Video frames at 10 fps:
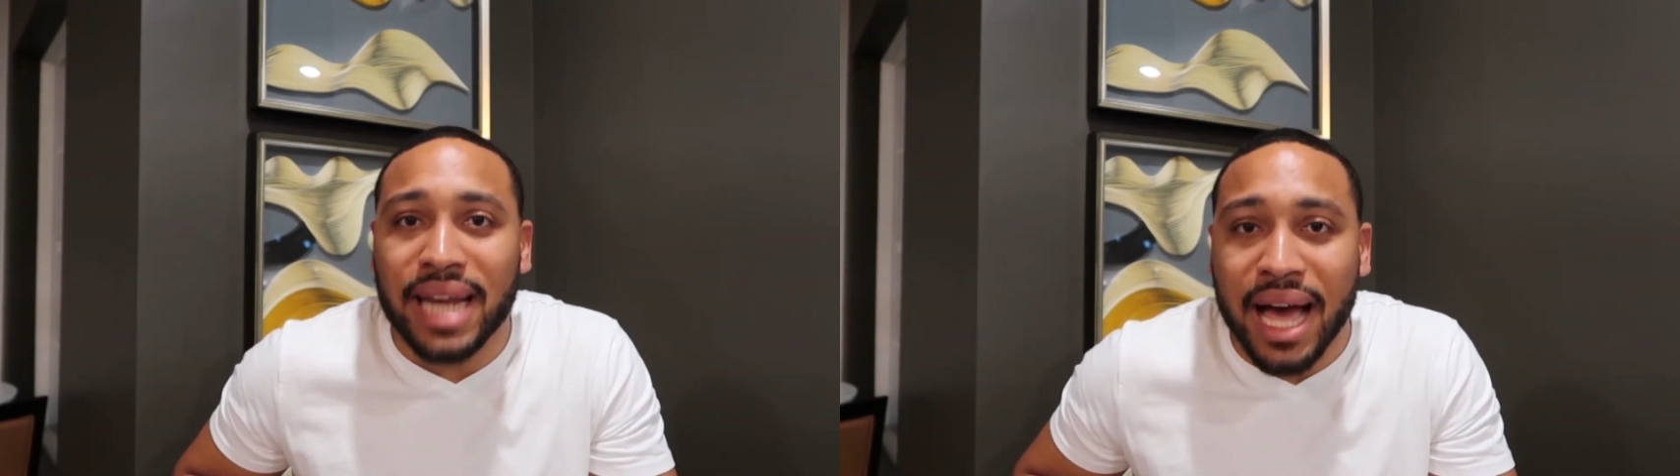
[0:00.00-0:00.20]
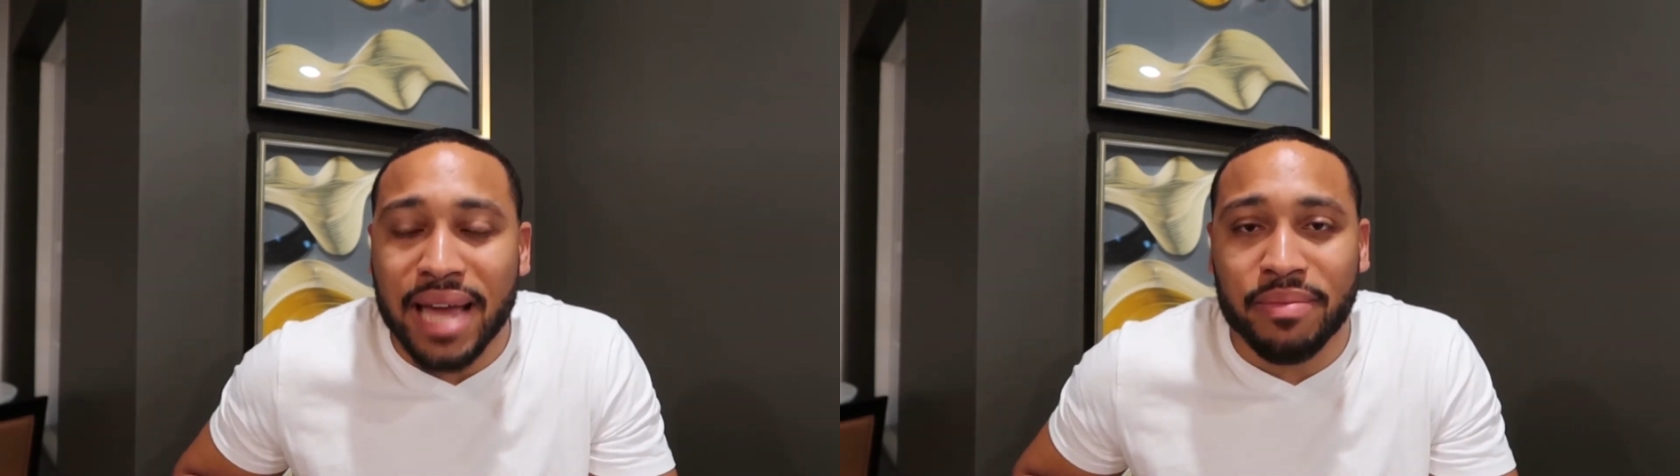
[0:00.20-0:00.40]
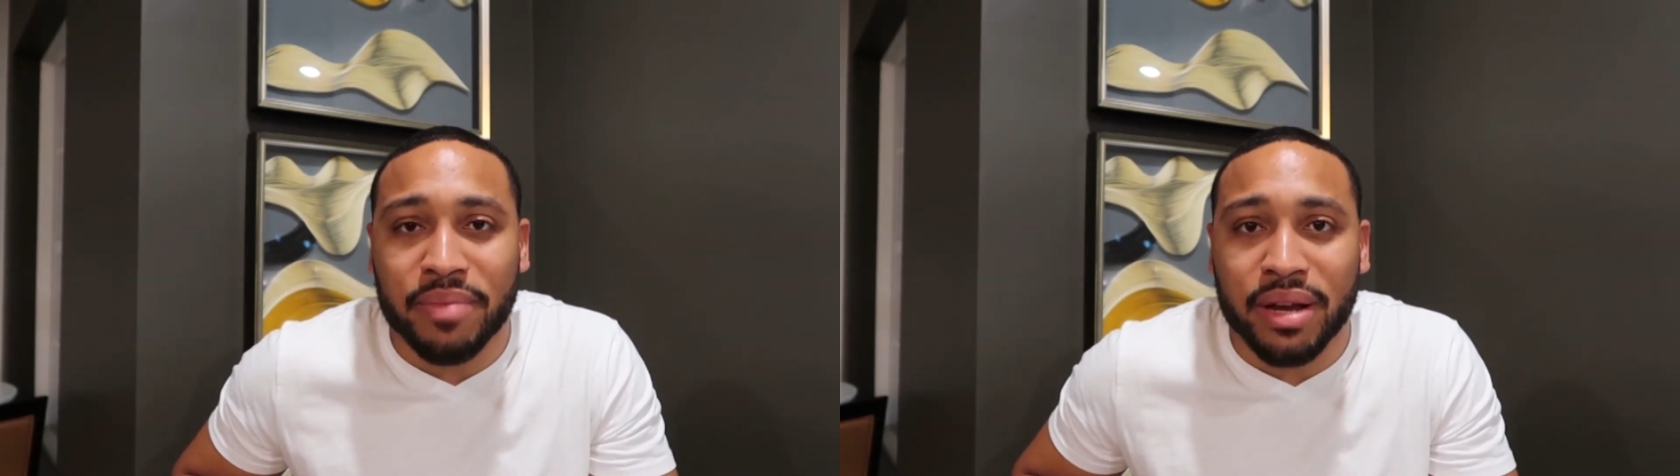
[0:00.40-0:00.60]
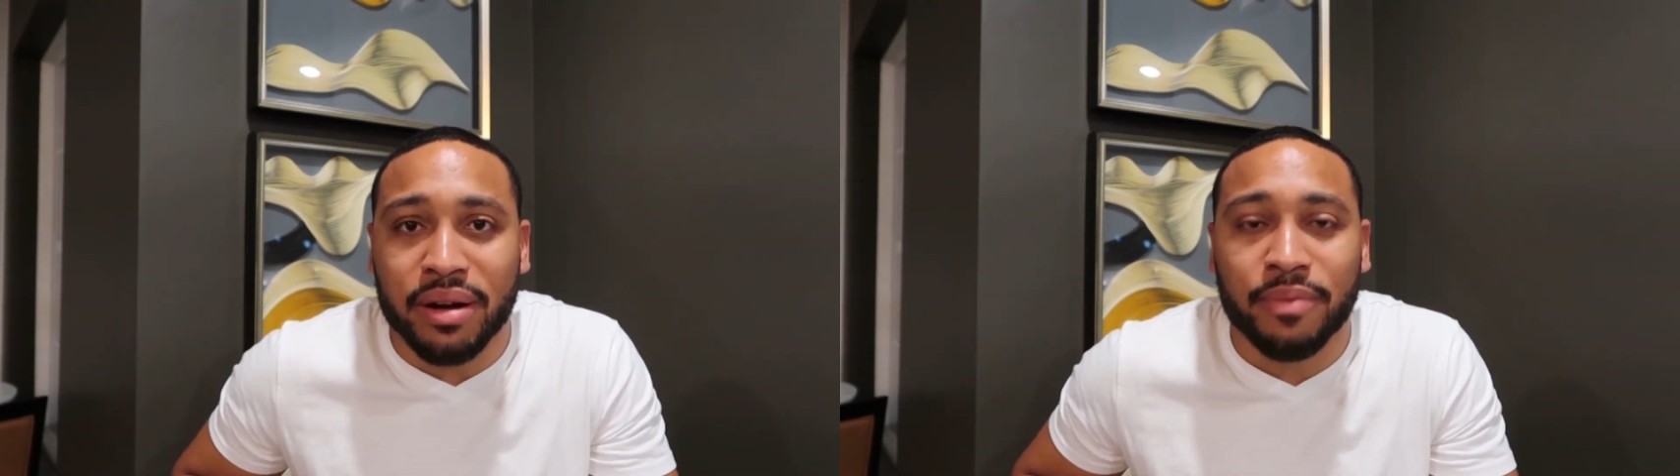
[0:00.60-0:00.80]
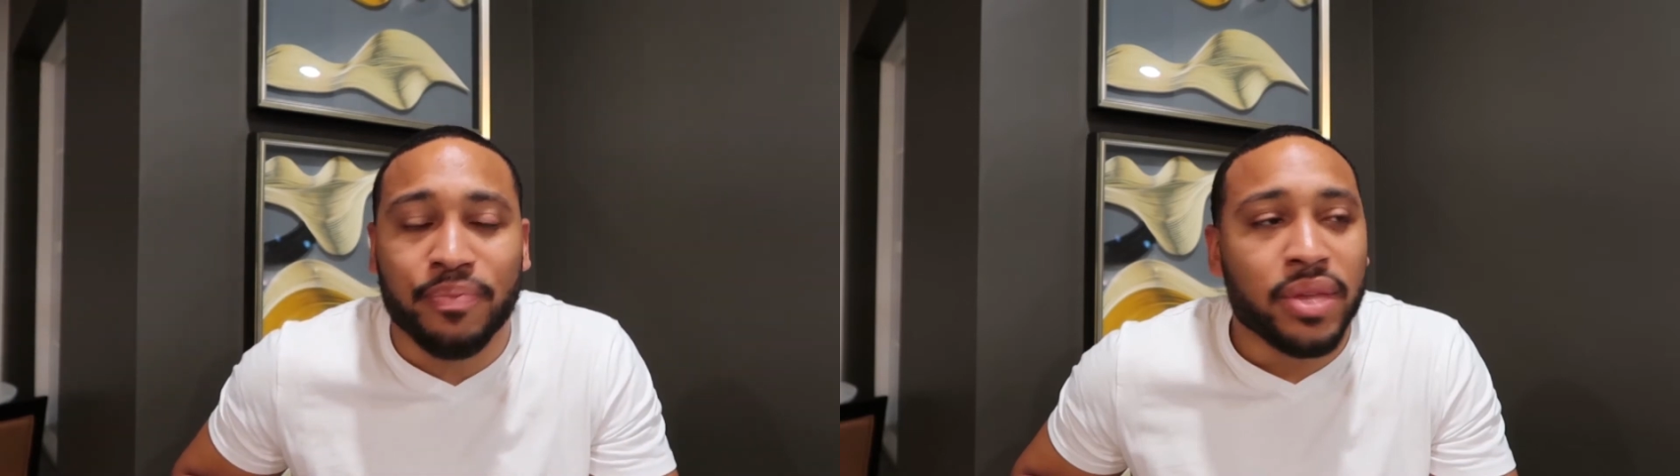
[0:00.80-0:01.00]

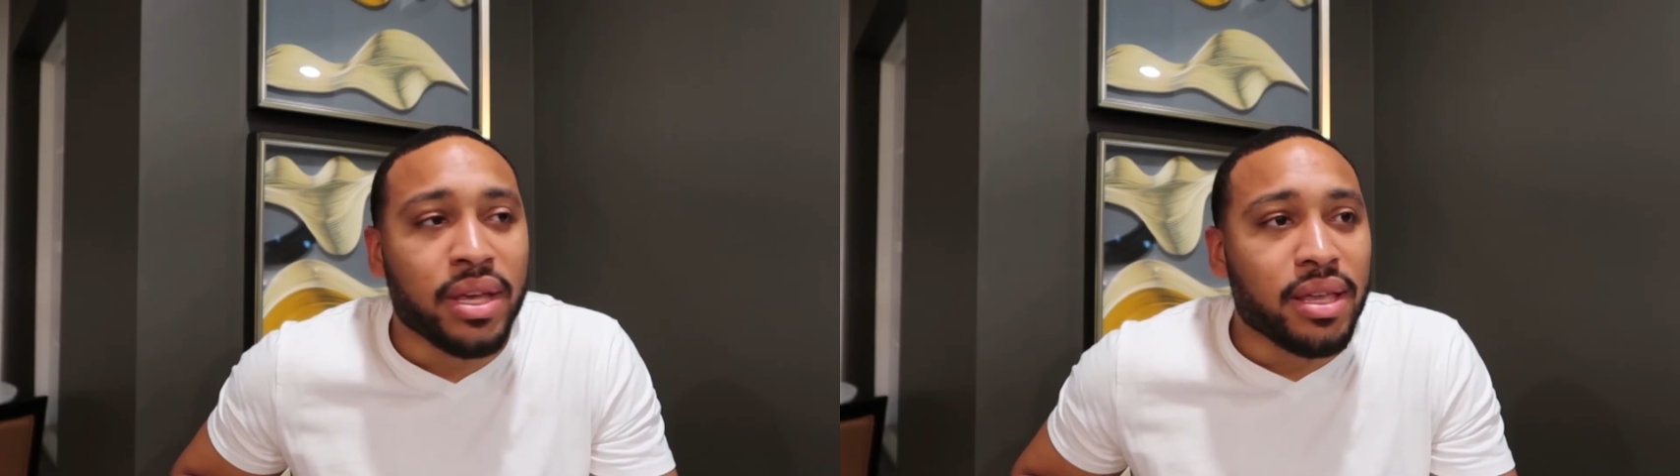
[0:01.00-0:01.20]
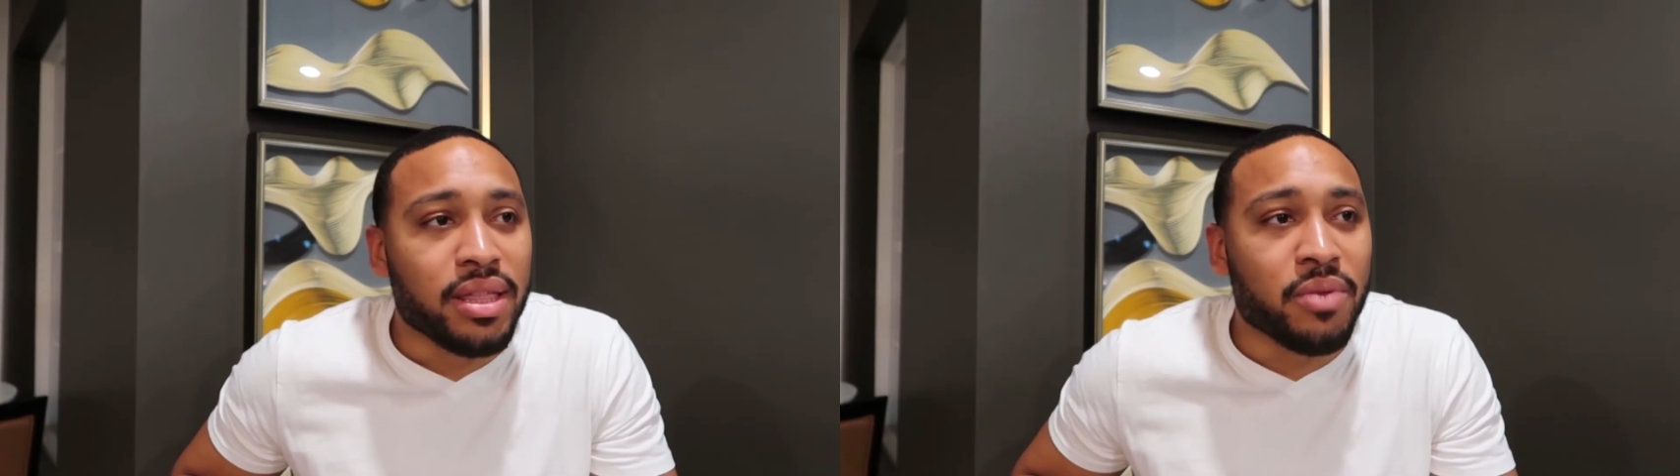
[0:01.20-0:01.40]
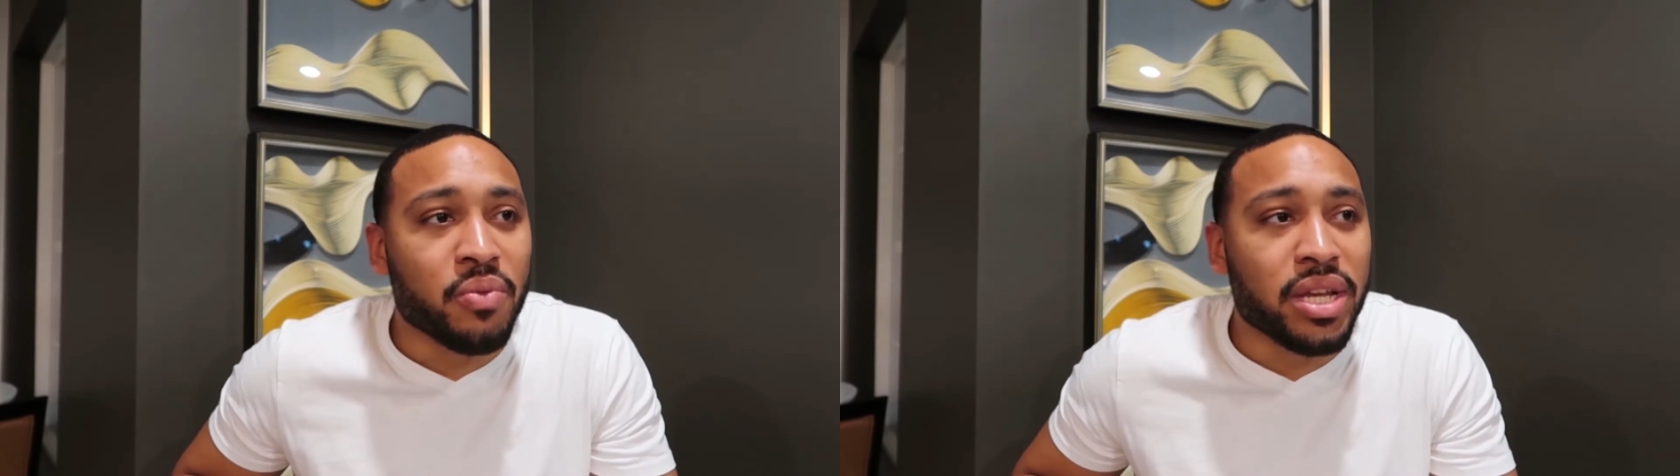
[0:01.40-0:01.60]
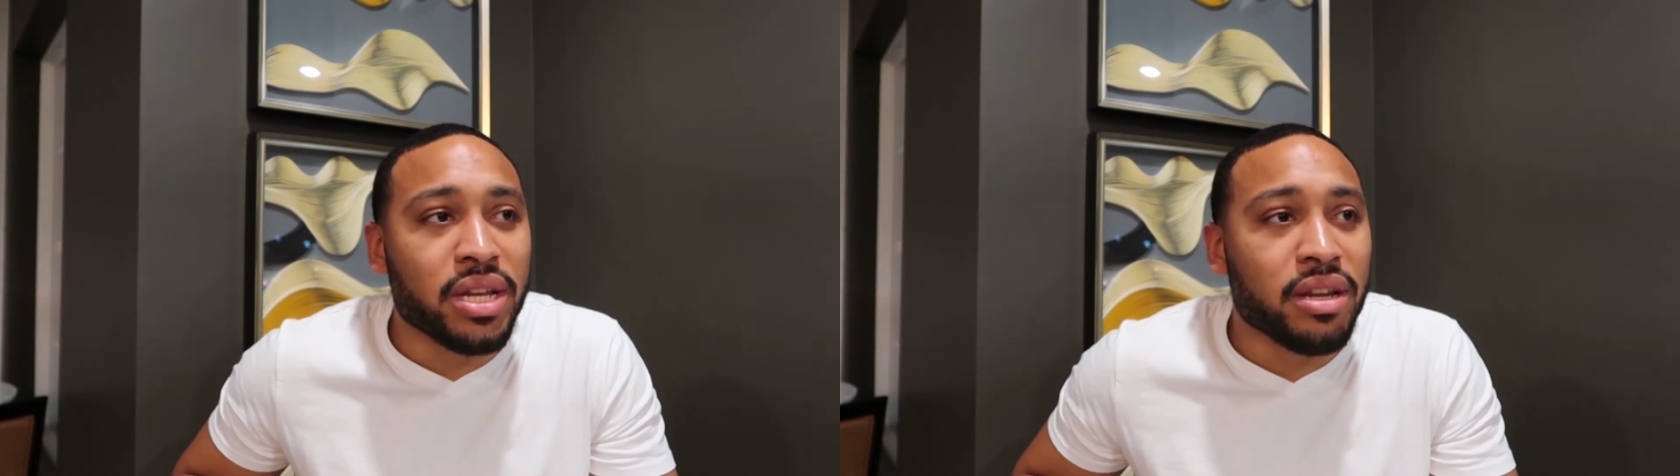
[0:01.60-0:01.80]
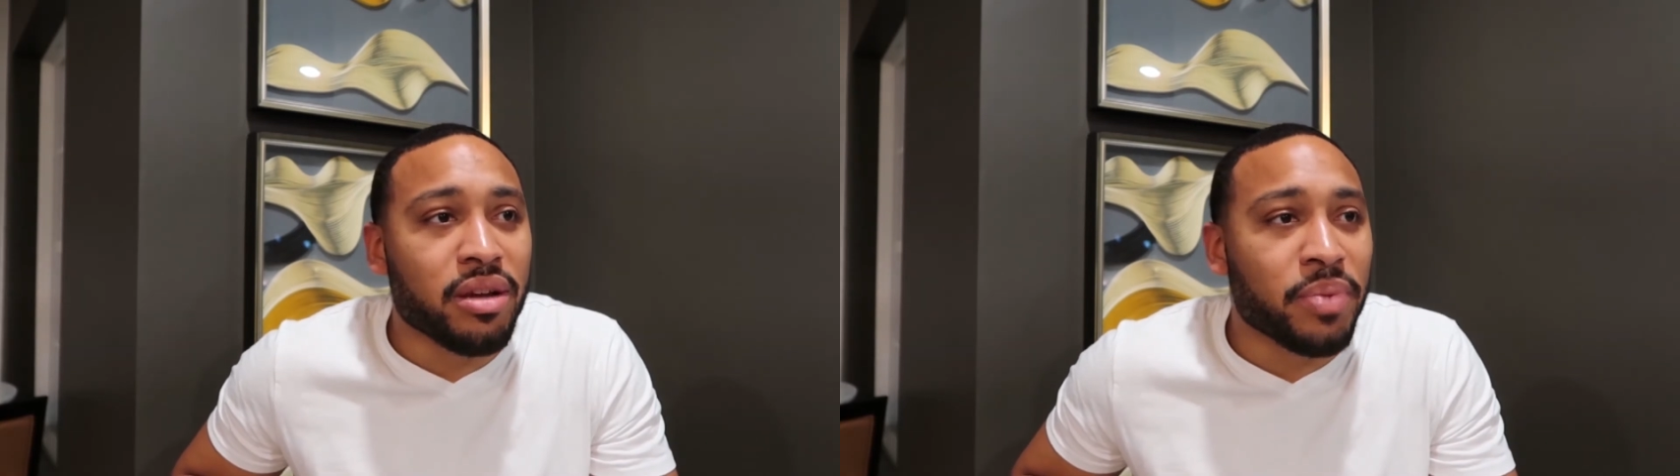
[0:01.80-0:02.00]
nightmare. Then we
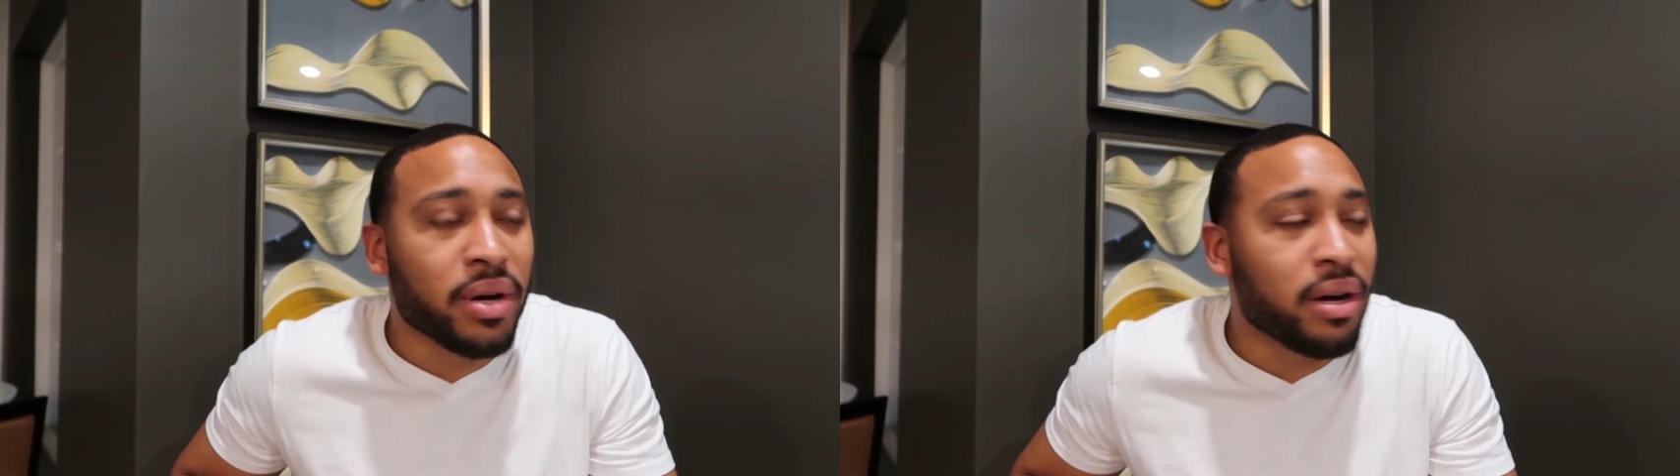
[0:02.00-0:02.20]
ended up